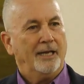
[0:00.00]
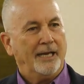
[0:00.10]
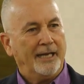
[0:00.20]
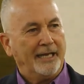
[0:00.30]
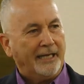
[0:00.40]

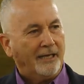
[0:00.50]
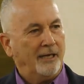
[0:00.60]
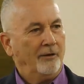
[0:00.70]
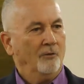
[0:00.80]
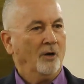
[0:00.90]
And he
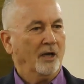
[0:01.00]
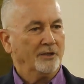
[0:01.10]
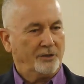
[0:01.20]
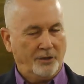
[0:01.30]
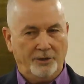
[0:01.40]

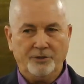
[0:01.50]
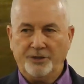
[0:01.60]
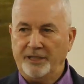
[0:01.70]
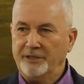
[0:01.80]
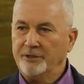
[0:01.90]
runs to
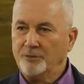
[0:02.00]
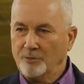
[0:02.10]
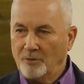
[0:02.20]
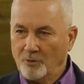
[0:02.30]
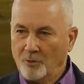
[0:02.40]
Jesus,
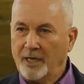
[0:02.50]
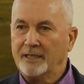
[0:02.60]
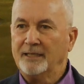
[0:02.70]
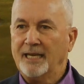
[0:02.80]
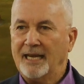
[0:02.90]

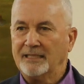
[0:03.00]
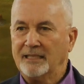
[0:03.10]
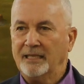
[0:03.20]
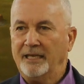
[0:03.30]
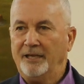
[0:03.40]

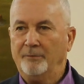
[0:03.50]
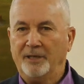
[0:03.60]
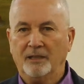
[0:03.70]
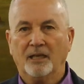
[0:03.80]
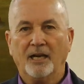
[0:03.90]
recognizing him
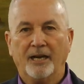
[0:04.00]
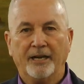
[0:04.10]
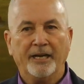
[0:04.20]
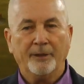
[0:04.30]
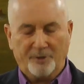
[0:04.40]
and
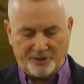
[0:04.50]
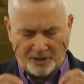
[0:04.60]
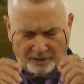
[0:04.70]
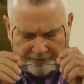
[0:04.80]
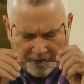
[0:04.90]
declaring him the Son of